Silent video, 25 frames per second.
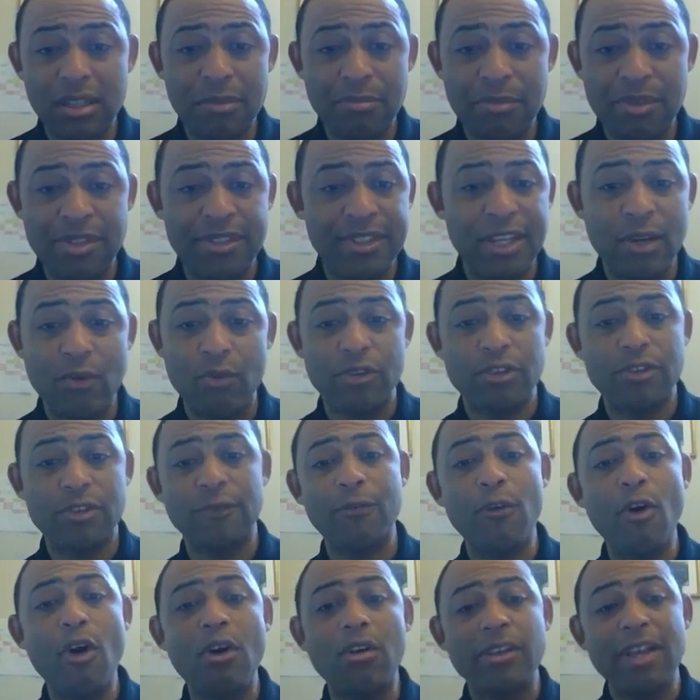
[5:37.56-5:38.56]
Miss Hayward's
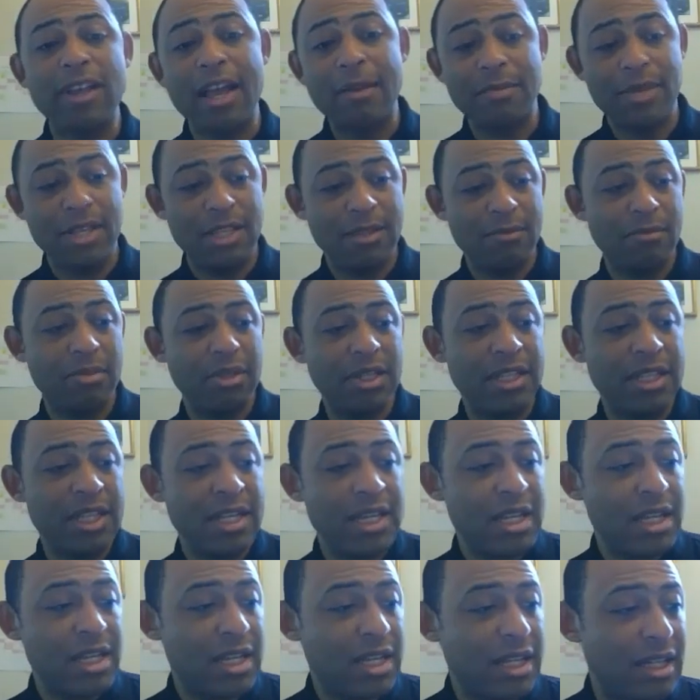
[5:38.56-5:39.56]
fault. I mean, but
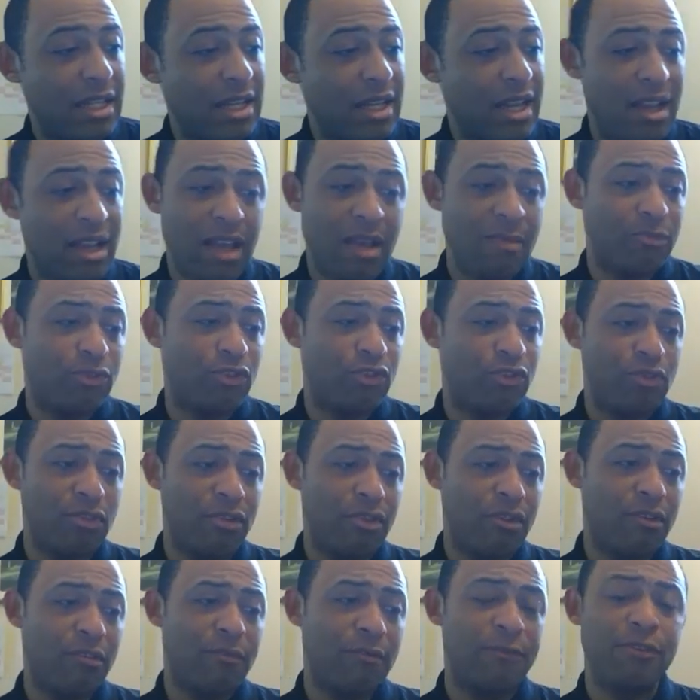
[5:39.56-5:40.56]
I'm sure
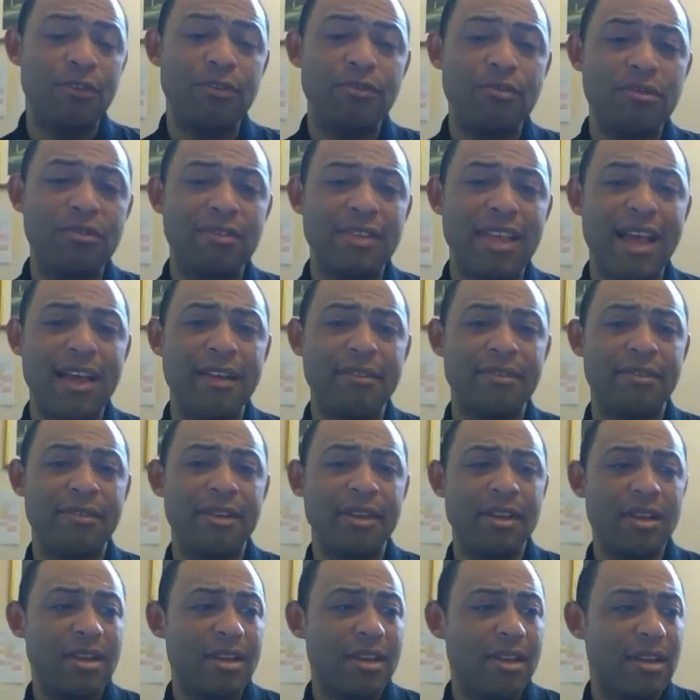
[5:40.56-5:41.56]
her views have
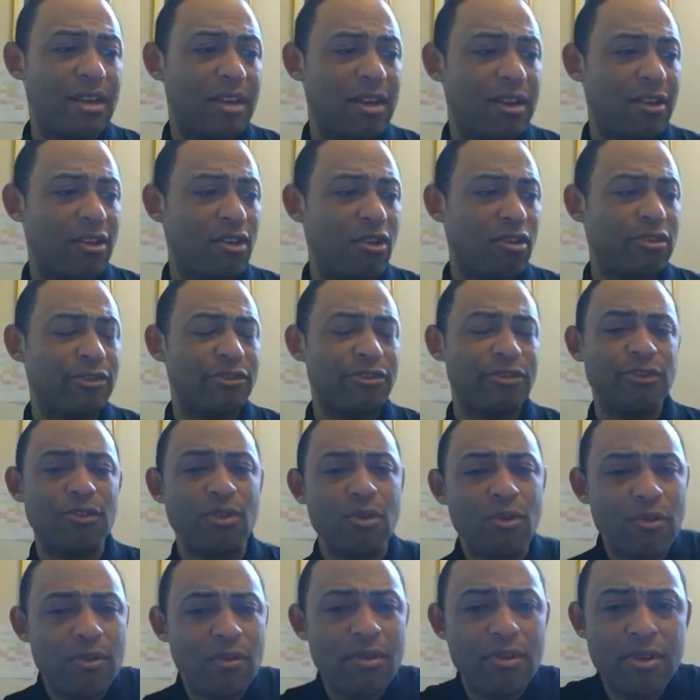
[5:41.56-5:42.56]

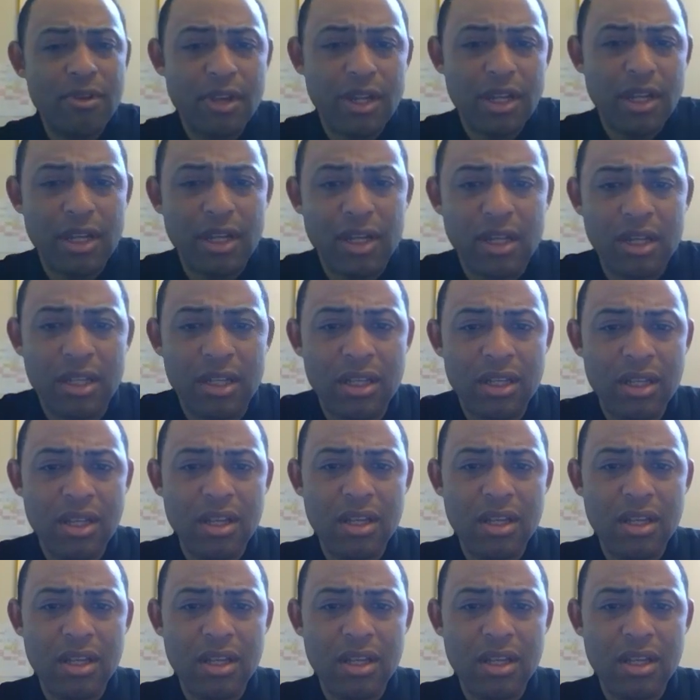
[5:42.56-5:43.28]
also uh,